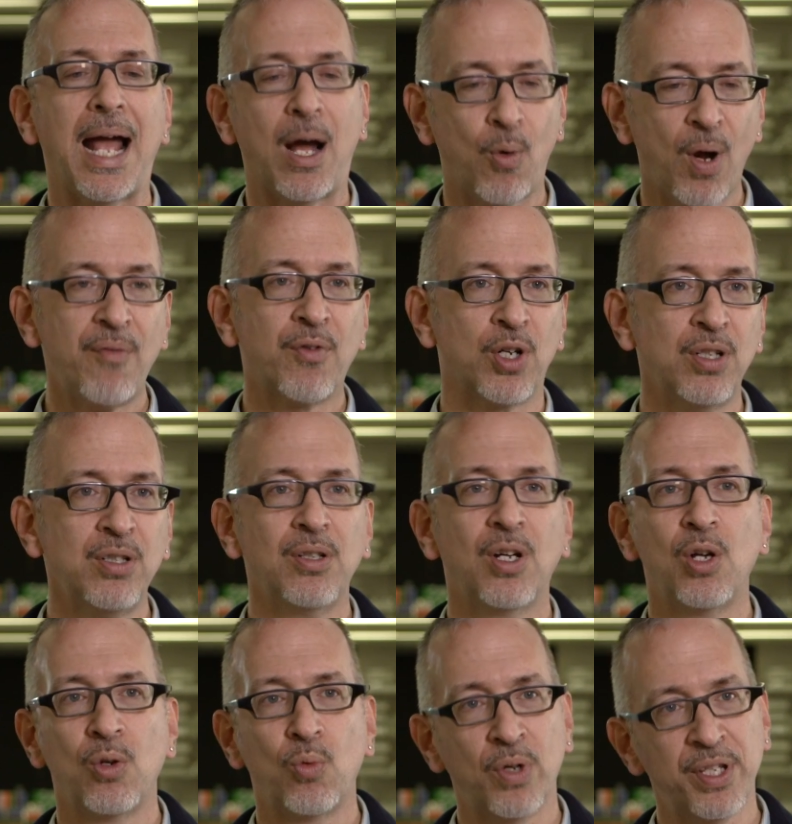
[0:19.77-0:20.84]
However,
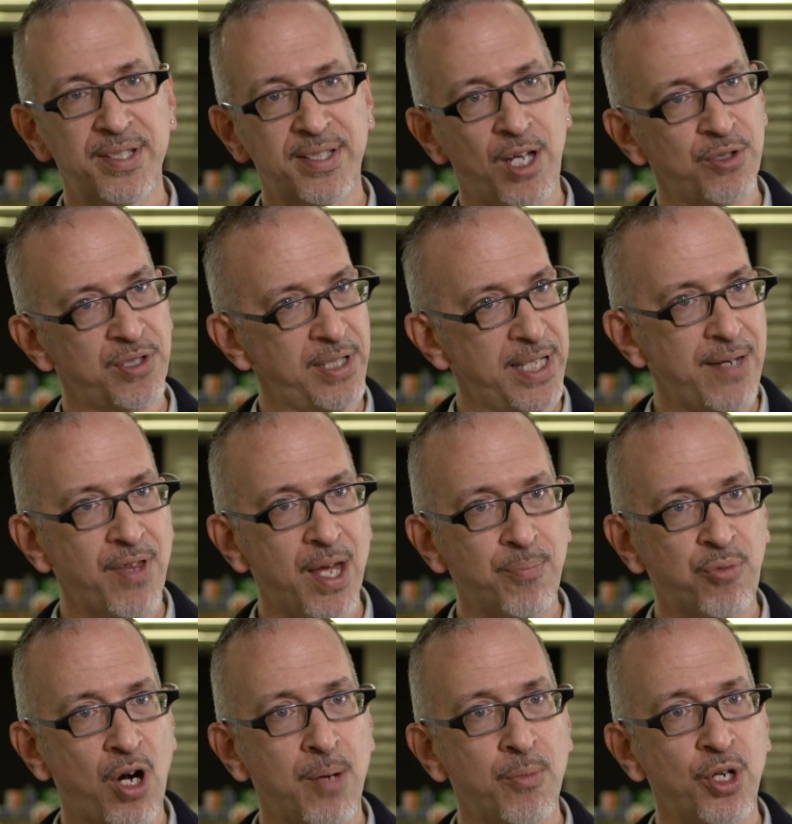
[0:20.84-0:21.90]
when cells leave that
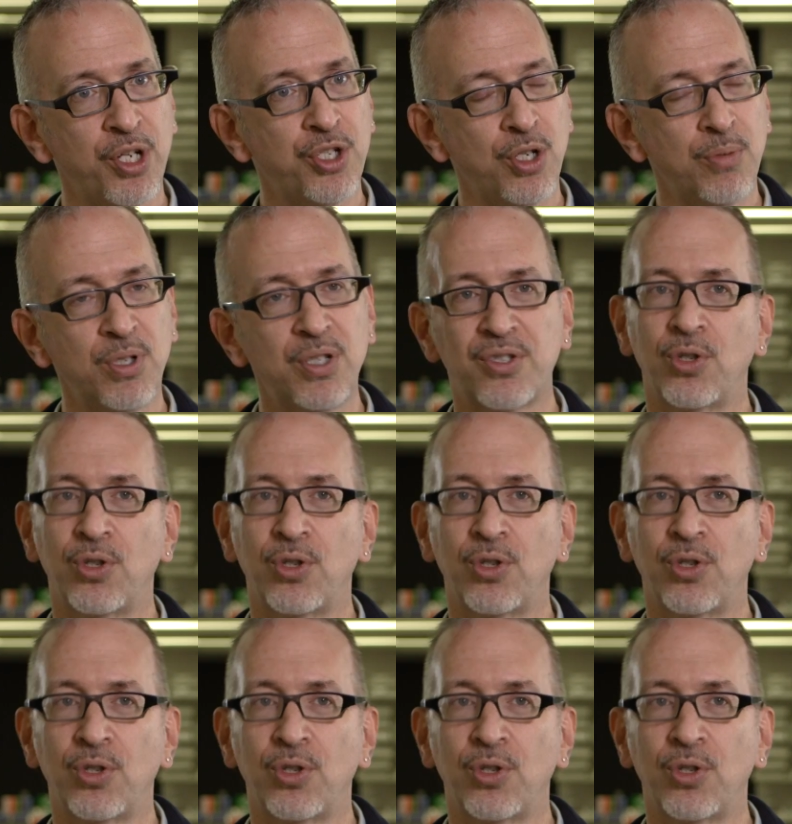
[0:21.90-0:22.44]
primary tumor,